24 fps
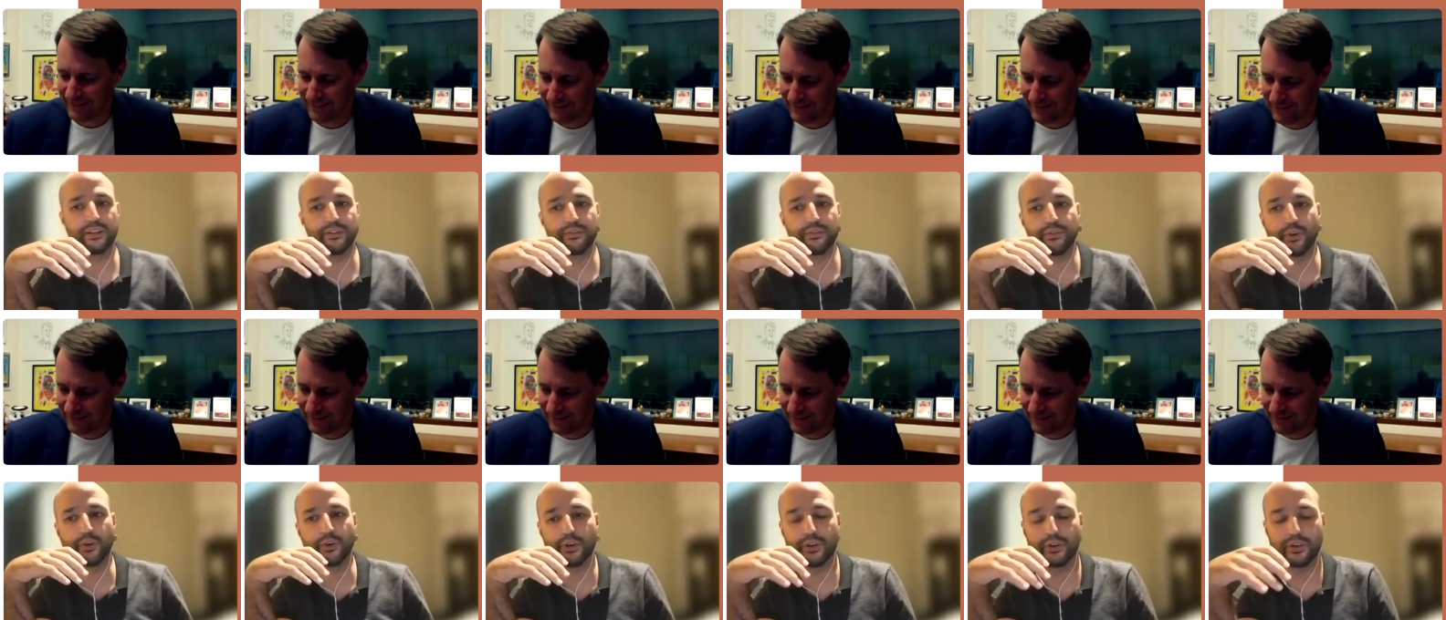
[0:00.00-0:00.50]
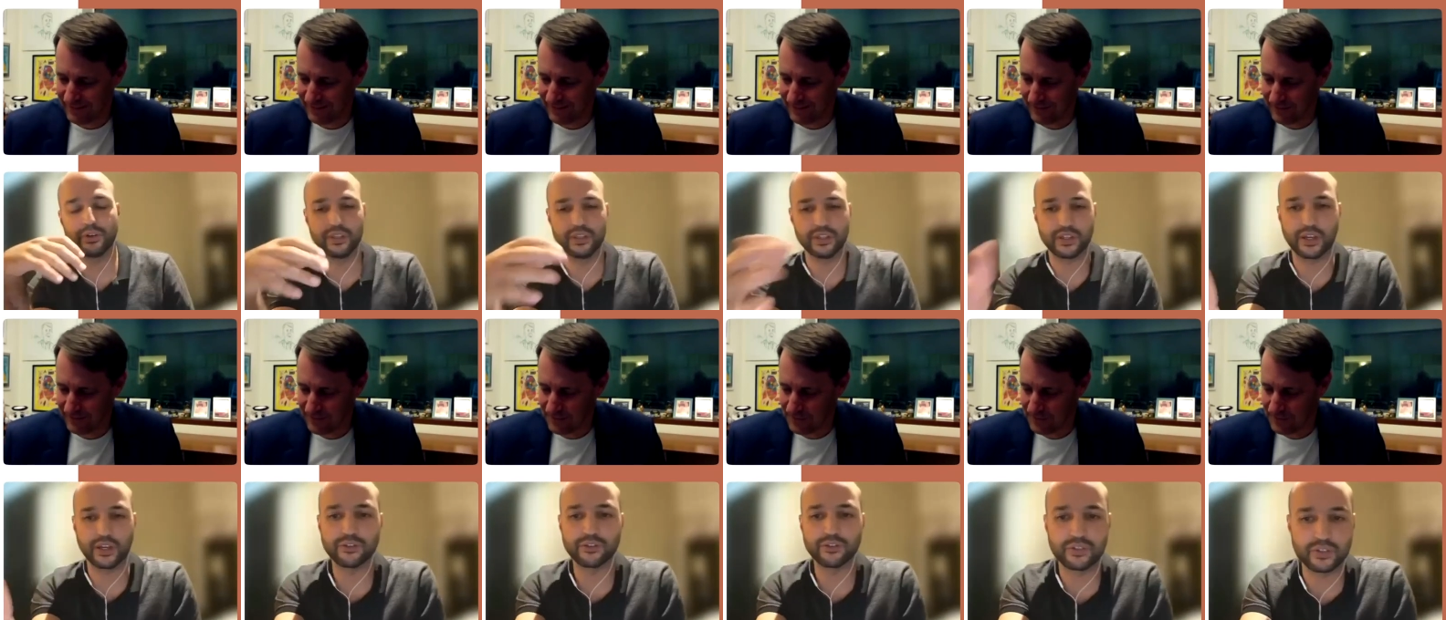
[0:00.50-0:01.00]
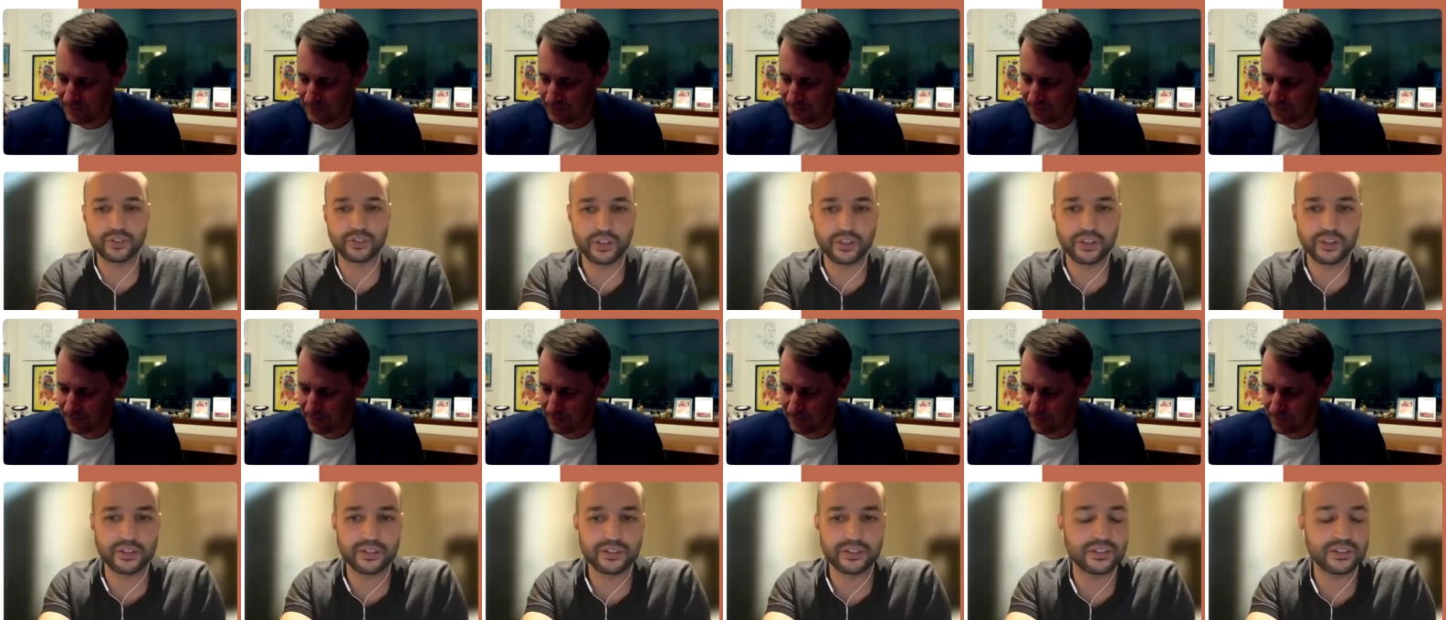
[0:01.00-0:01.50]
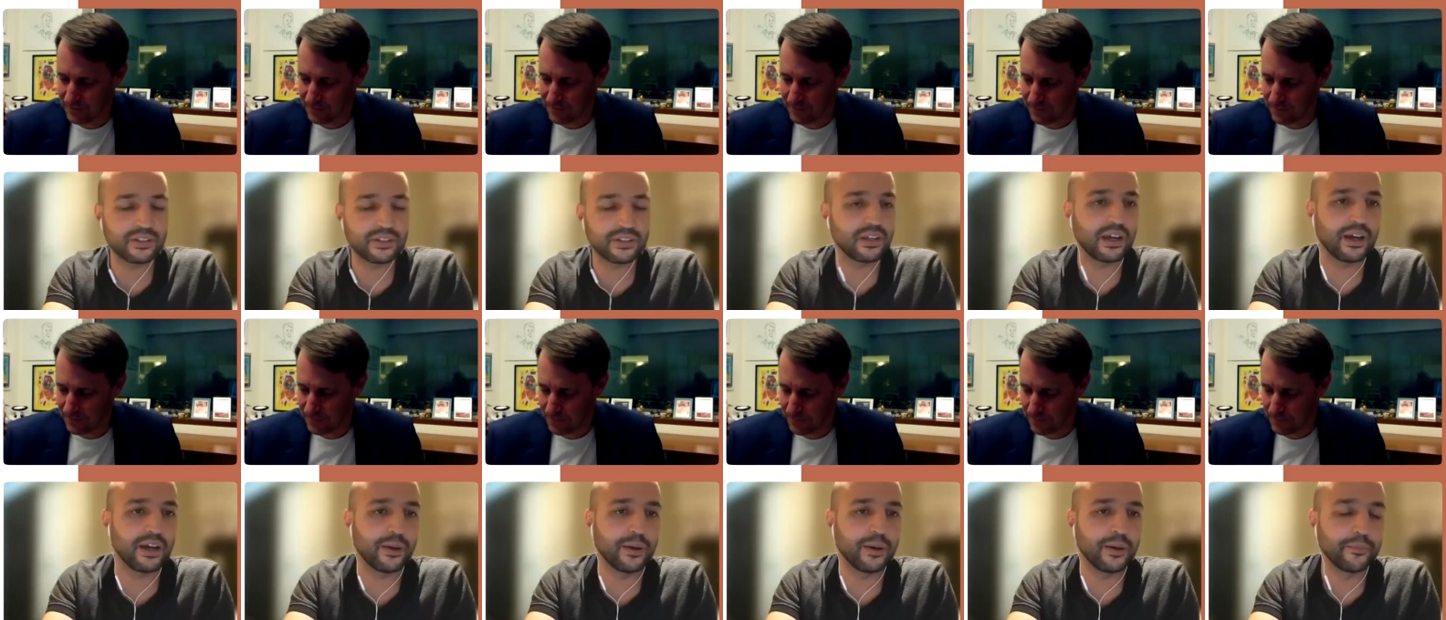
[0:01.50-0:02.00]
Speaker 1: the fo- the countries on this
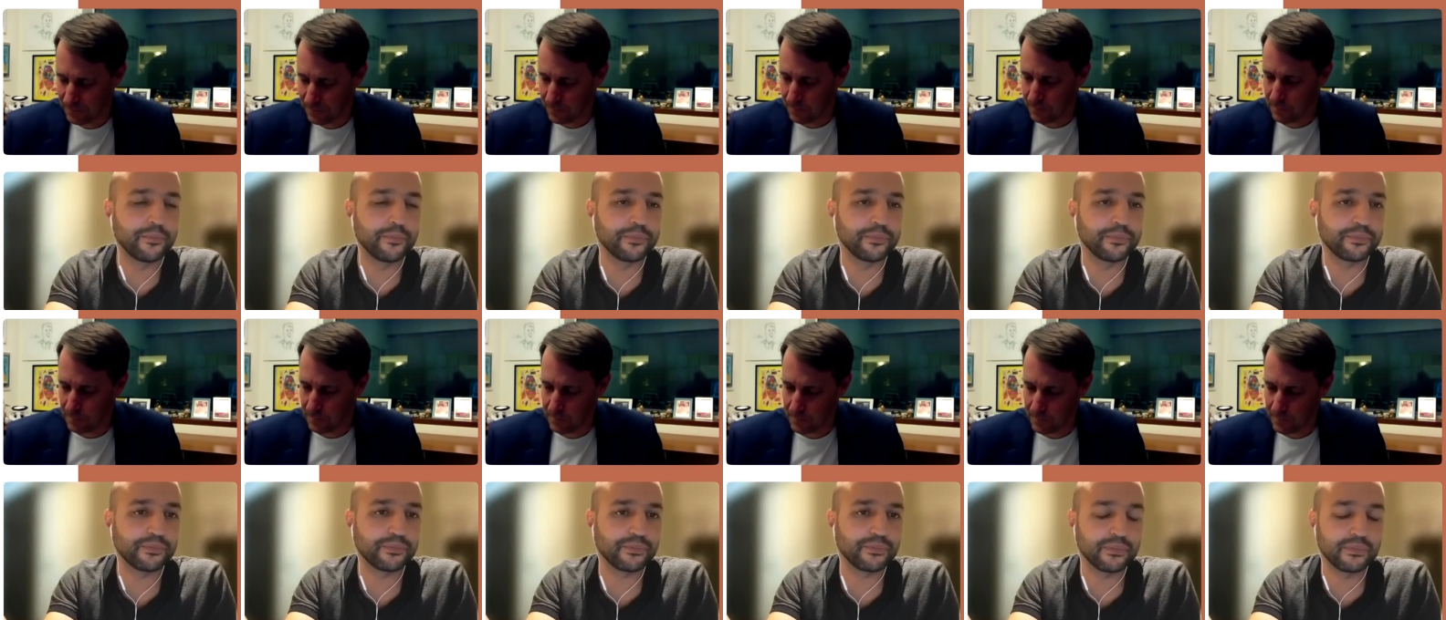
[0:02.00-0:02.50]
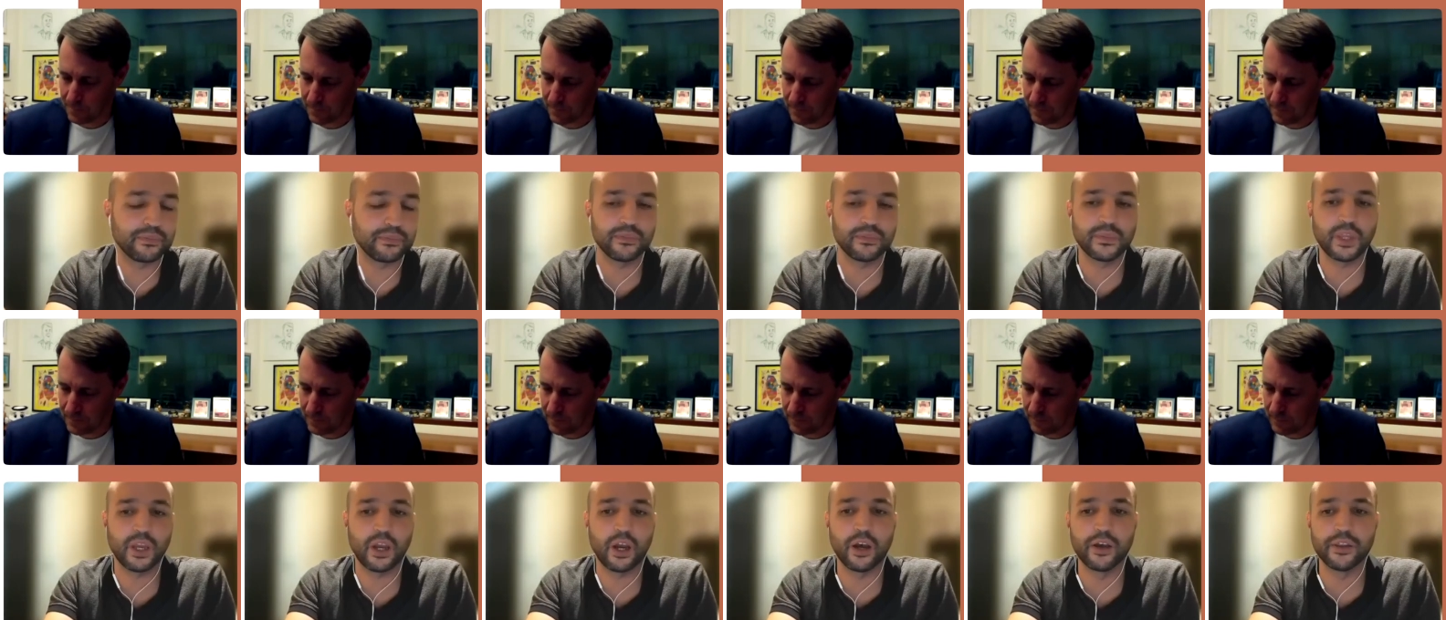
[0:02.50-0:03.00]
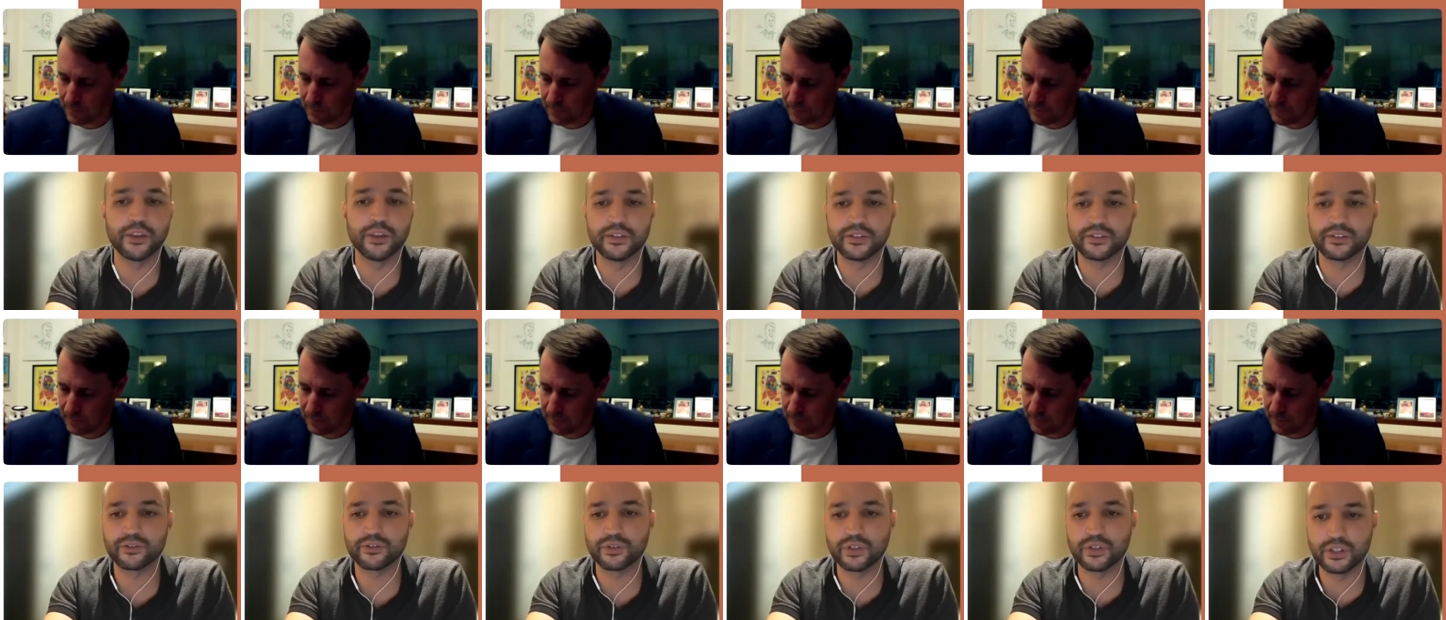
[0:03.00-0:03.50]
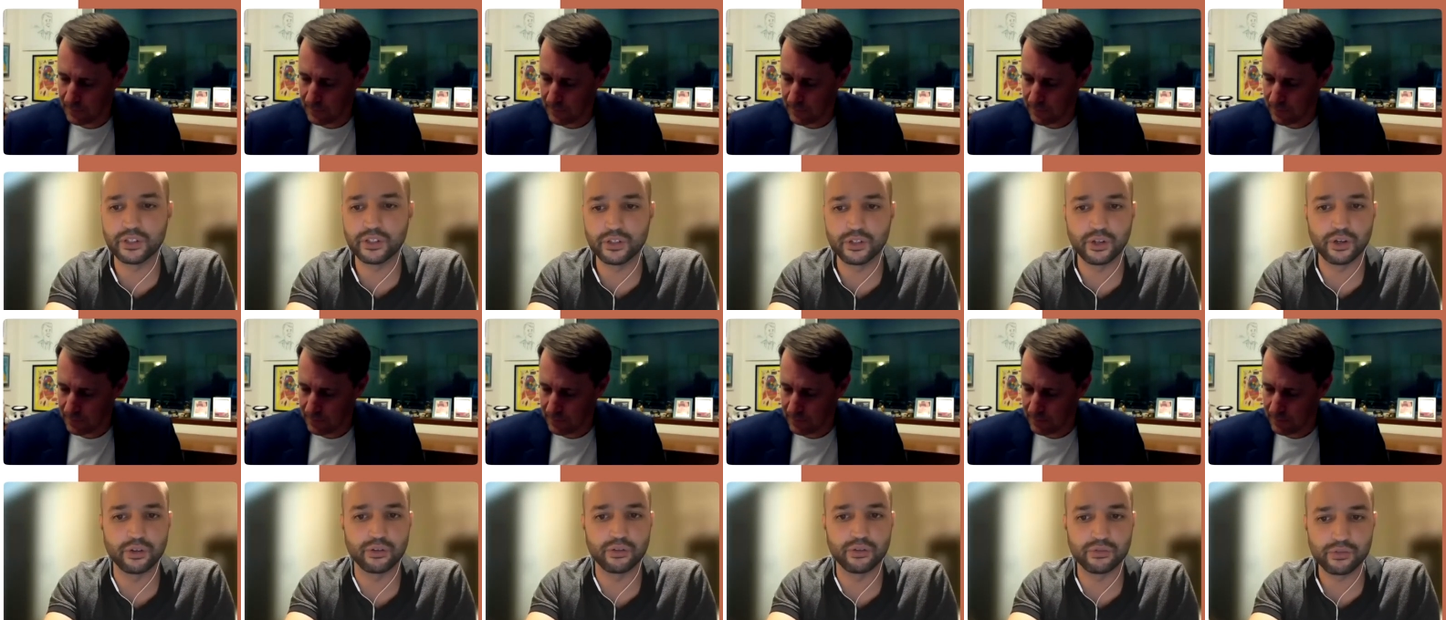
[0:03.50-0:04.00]
um, on the screen. You
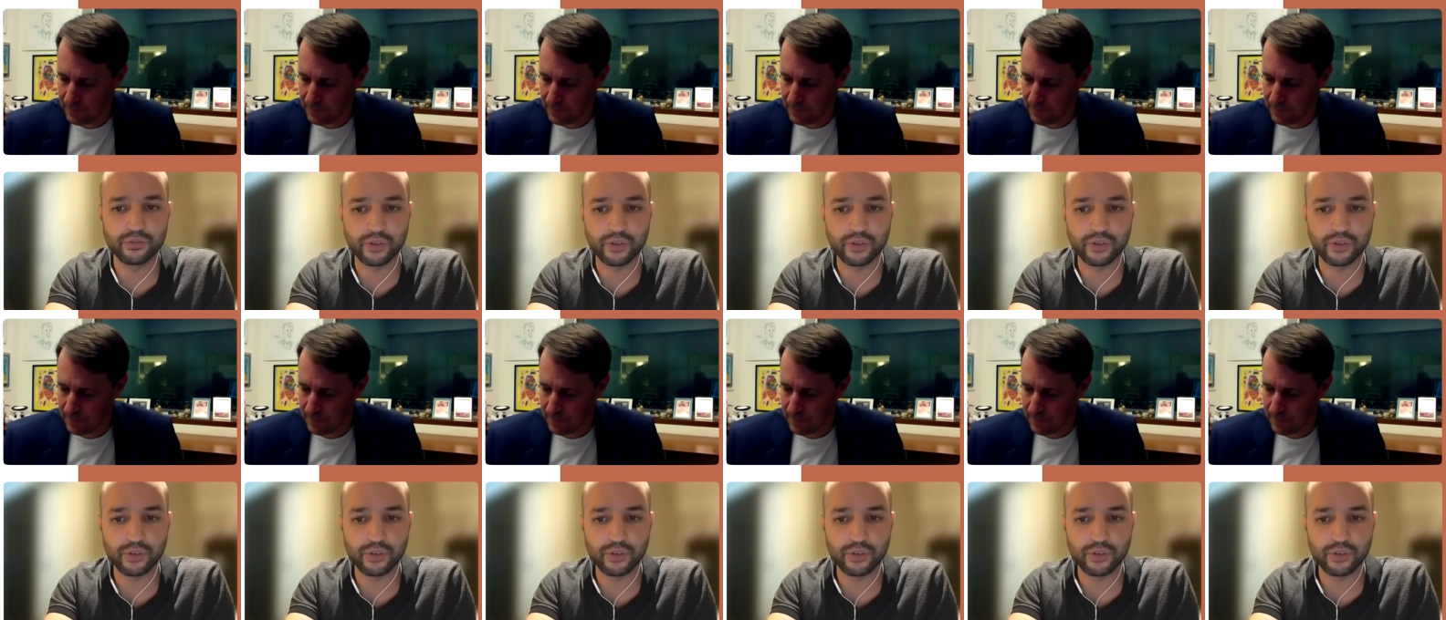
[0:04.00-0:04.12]
know,